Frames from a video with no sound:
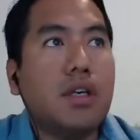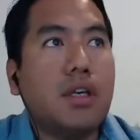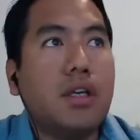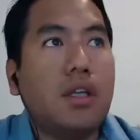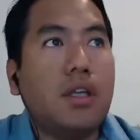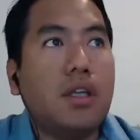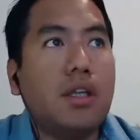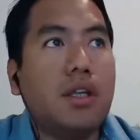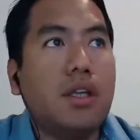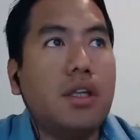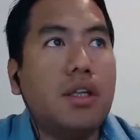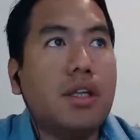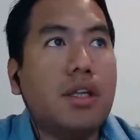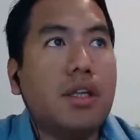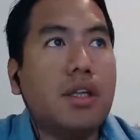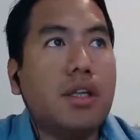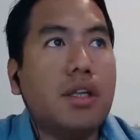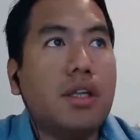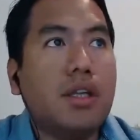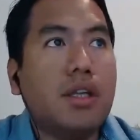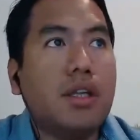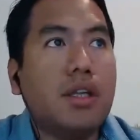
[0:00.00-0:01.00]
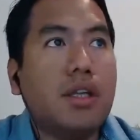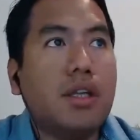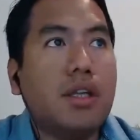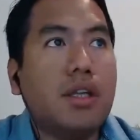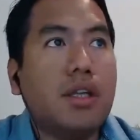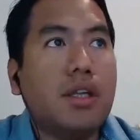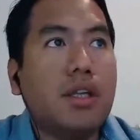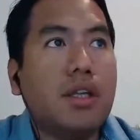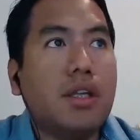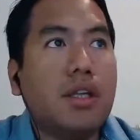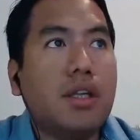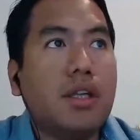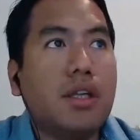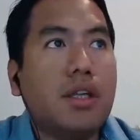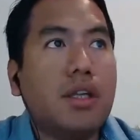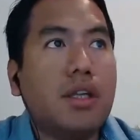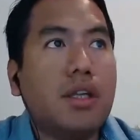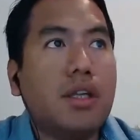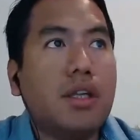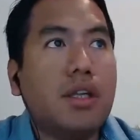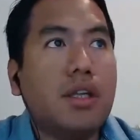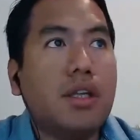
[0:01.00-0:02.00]
it cannot be
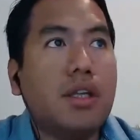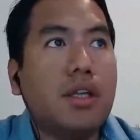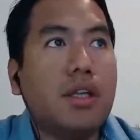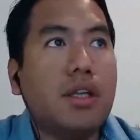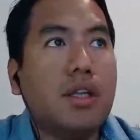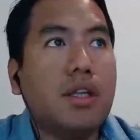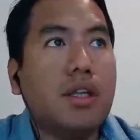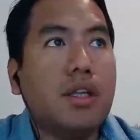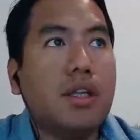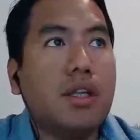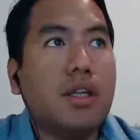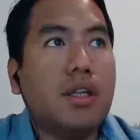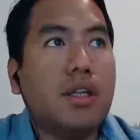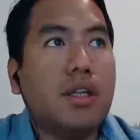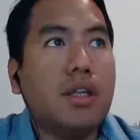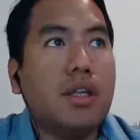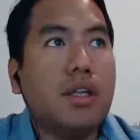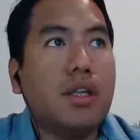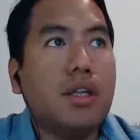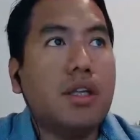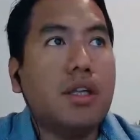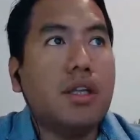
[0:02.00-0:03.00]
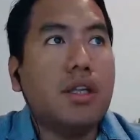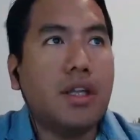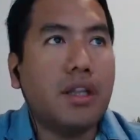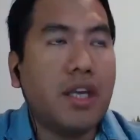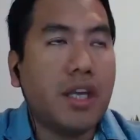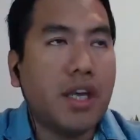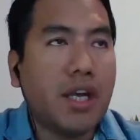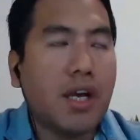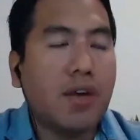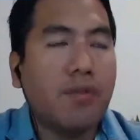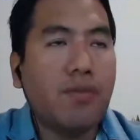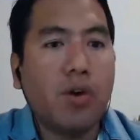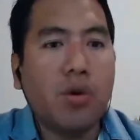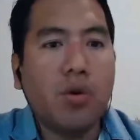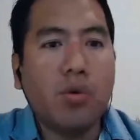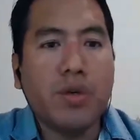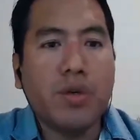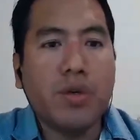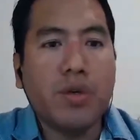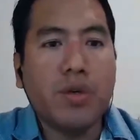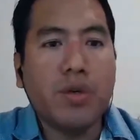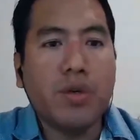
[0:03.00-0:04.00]
from, um, it, they have
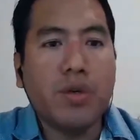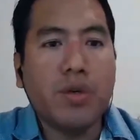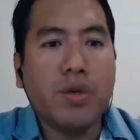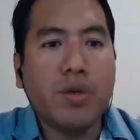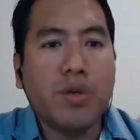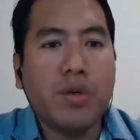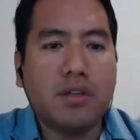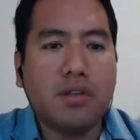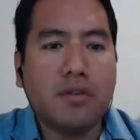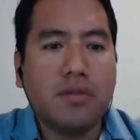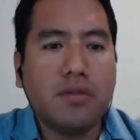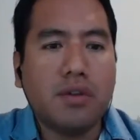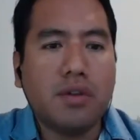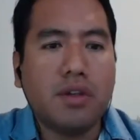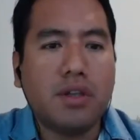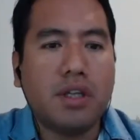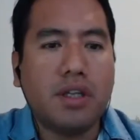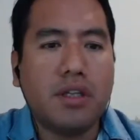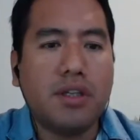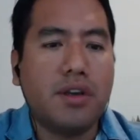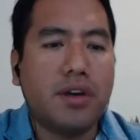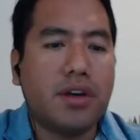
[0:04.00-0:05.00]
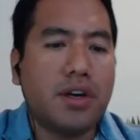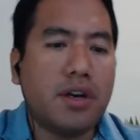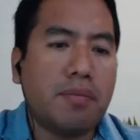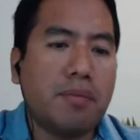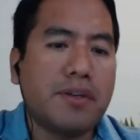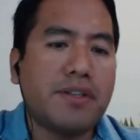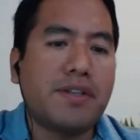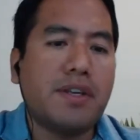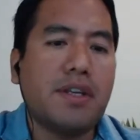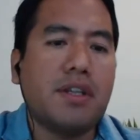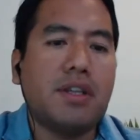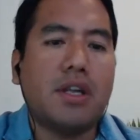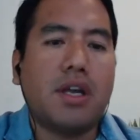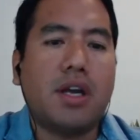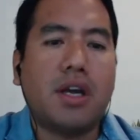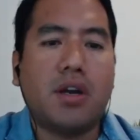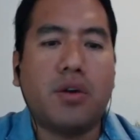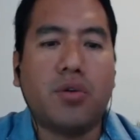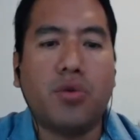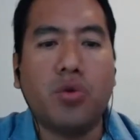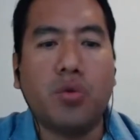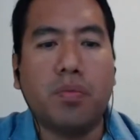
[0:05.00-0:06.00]
always to present that they represent
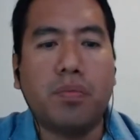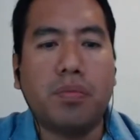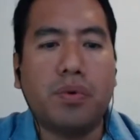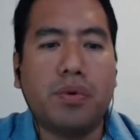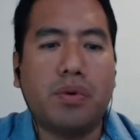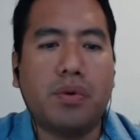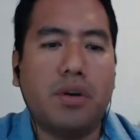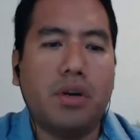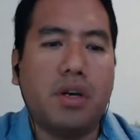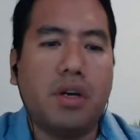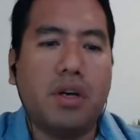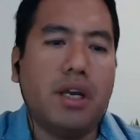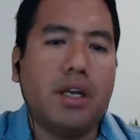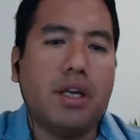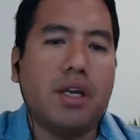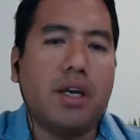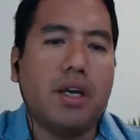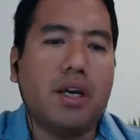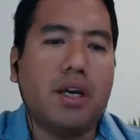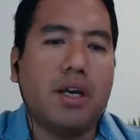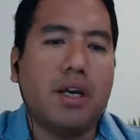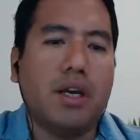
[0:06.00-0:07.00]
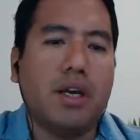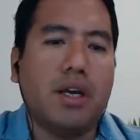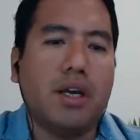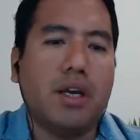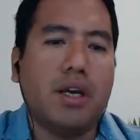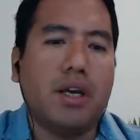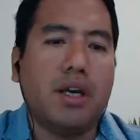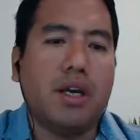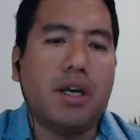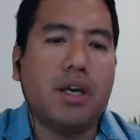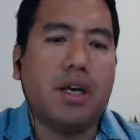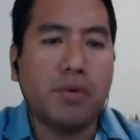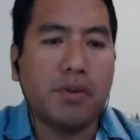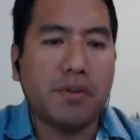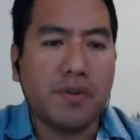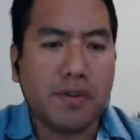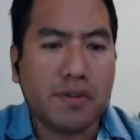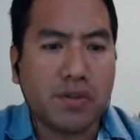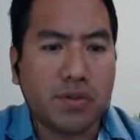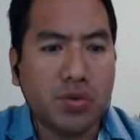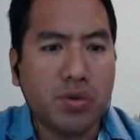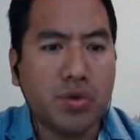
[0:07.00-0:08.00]
a group, like a uh, group of
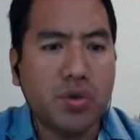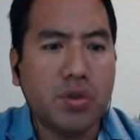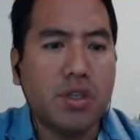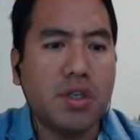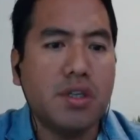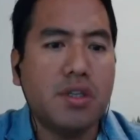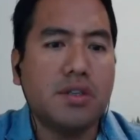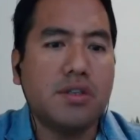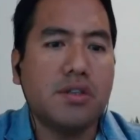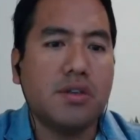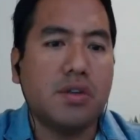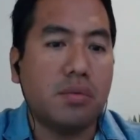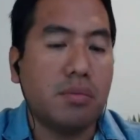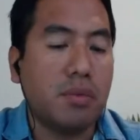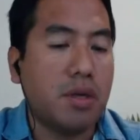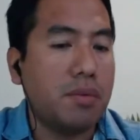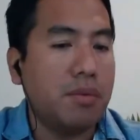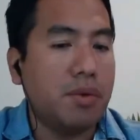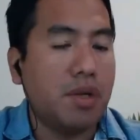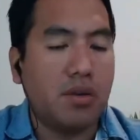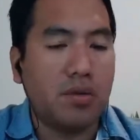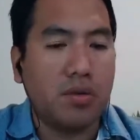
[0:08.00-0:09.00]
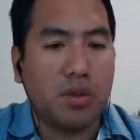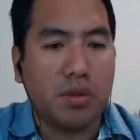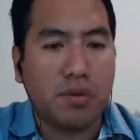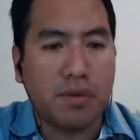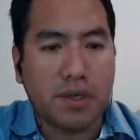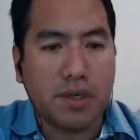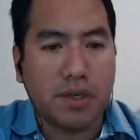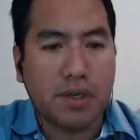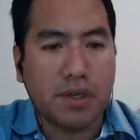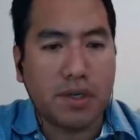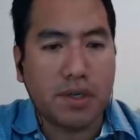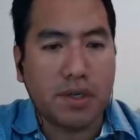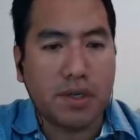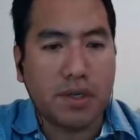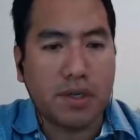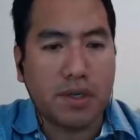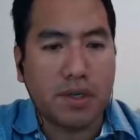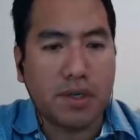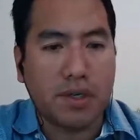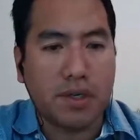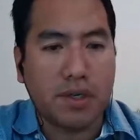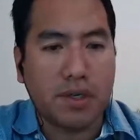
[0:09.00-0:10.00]
students or maybe a university or
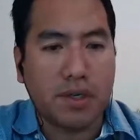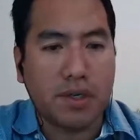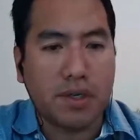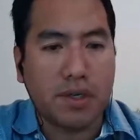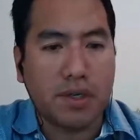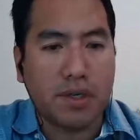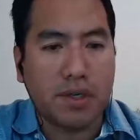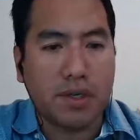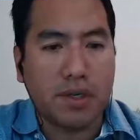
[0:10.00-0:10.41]
something like that.